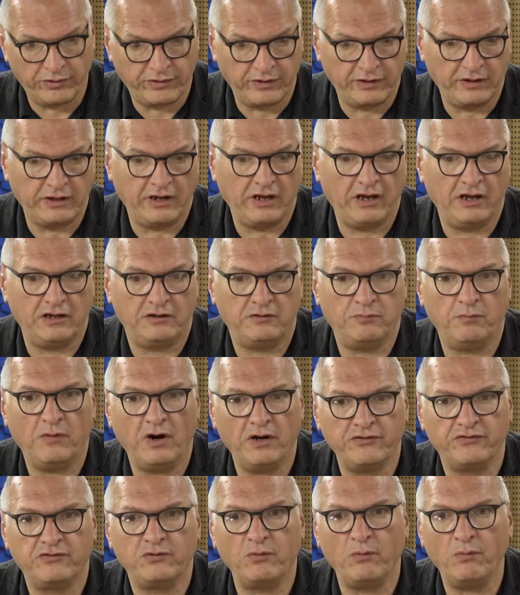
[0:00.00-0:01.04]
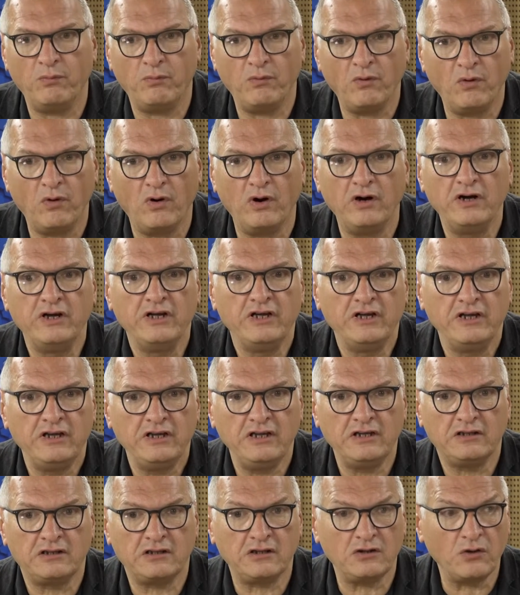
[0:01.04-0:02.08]
than 8 months of war,
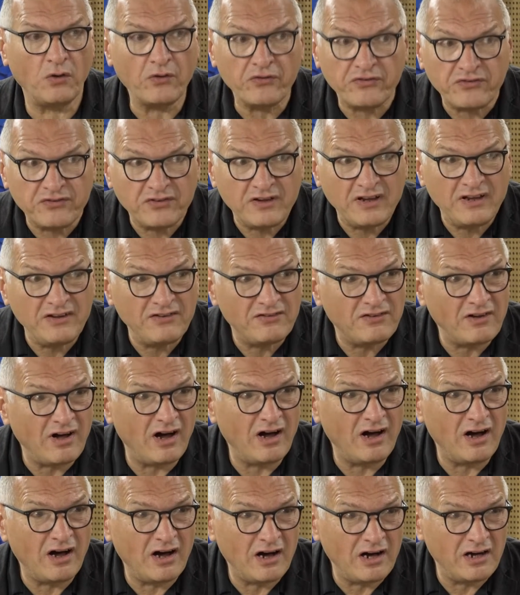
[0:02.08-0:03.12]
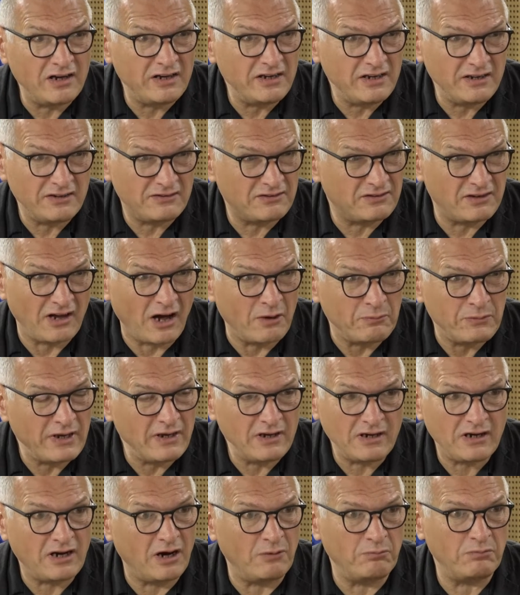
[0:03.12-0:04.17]
it lost its army
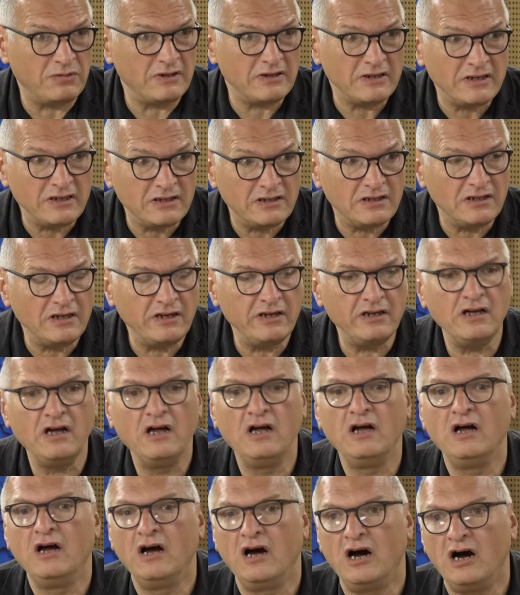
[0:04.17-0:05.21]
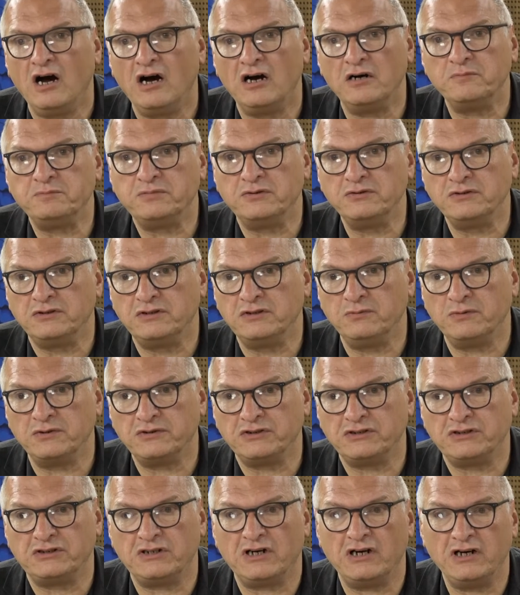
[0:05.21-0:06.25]
completely. Putin
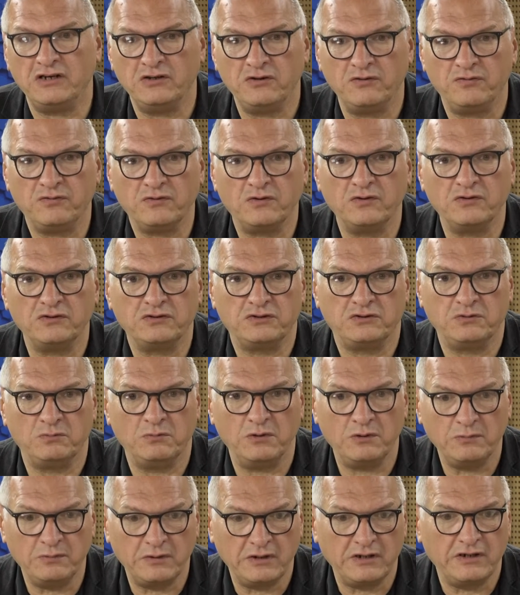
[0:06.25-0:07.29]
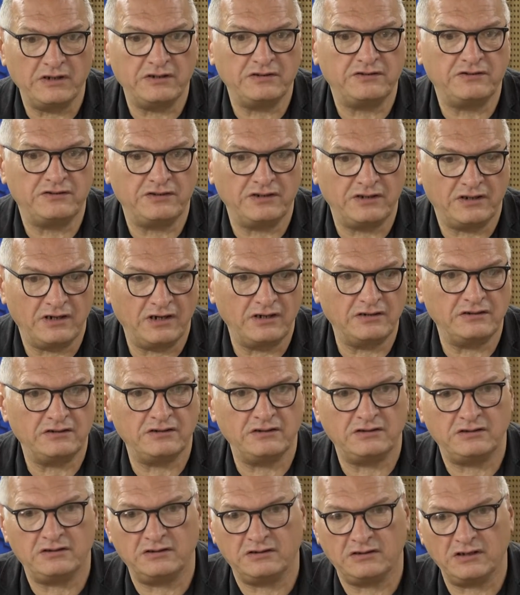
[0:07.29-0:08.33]
was trying, of course, to mobilize
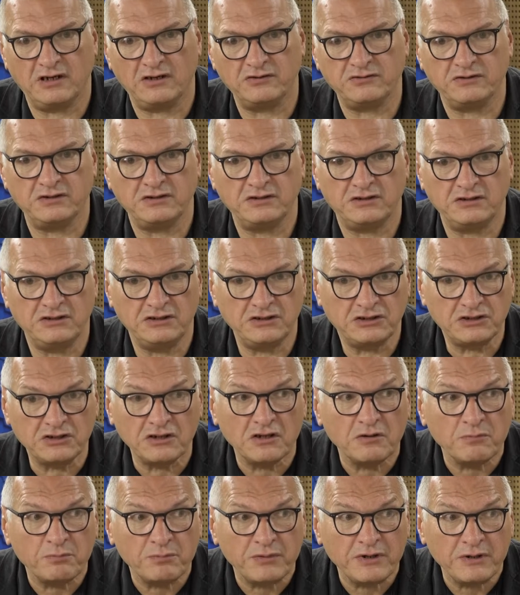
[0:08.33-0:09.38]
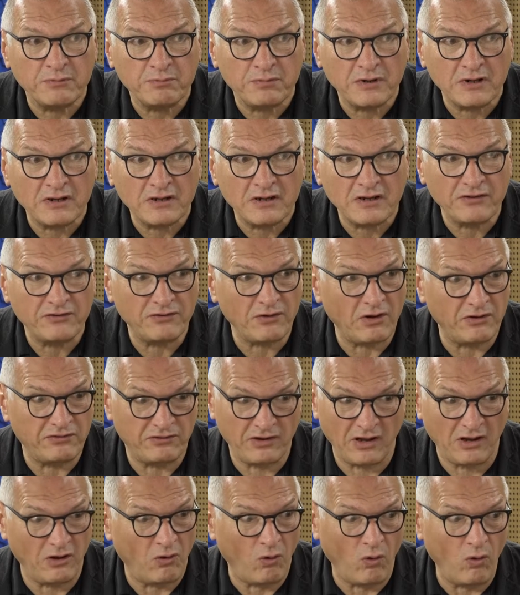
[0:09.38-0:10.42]
300,000 additional people.
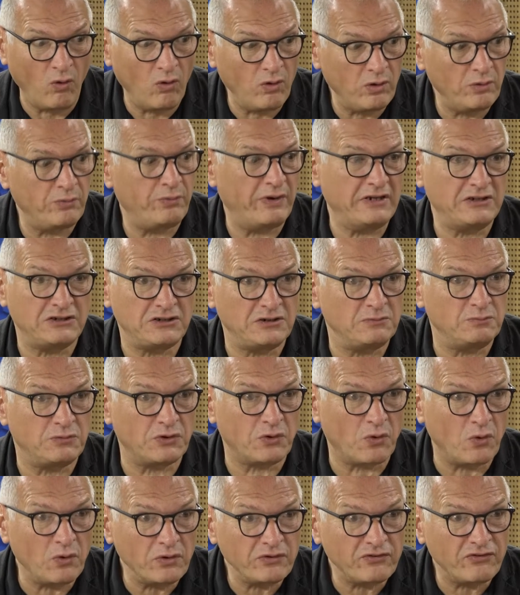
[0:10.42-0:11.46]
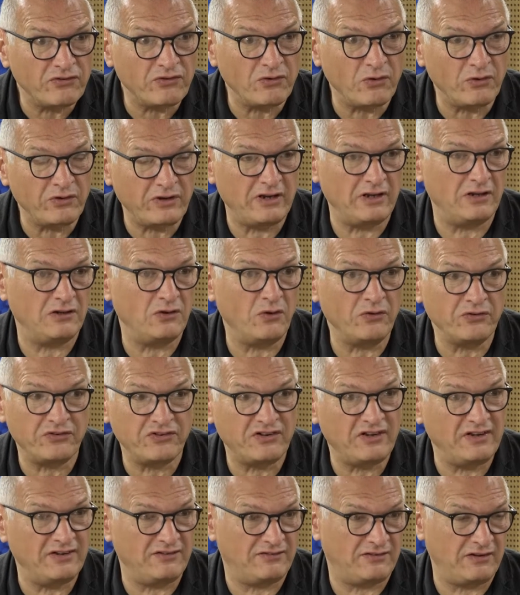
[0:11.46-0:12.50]
They all went abroad, so he
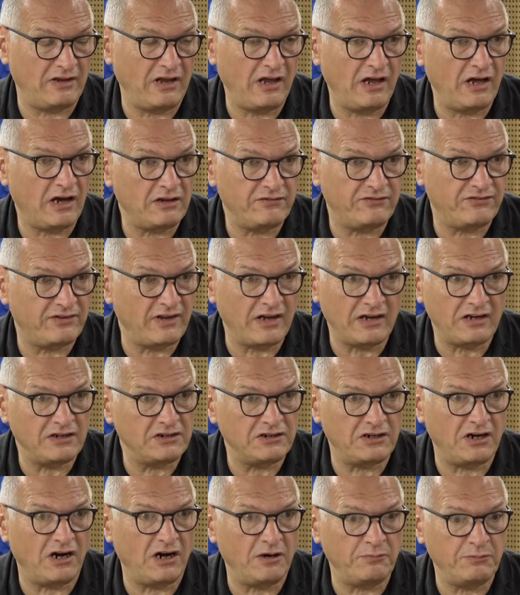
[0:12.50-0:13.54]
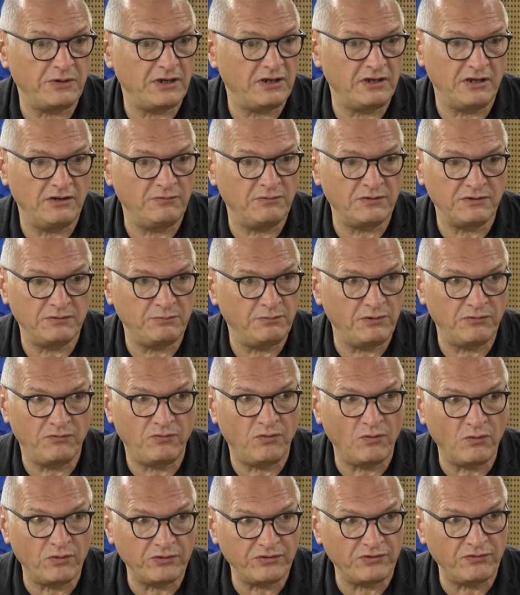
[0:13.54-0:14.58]
lost his second army even
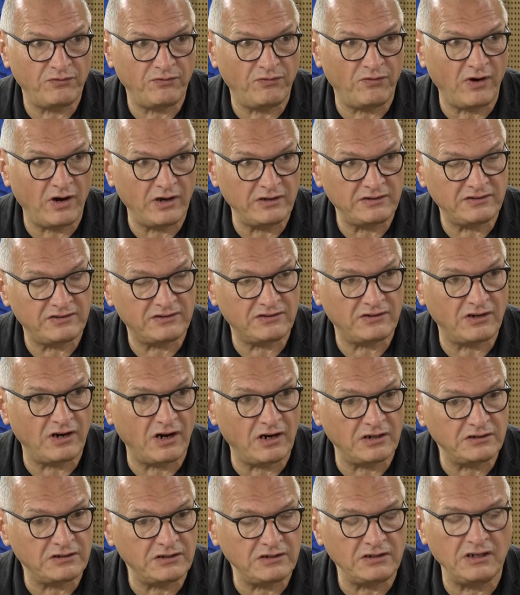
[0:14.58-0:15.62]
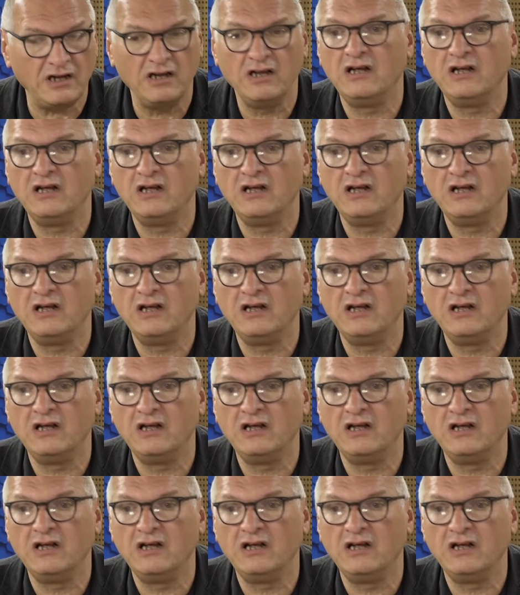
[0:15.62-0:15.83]
before the fight started.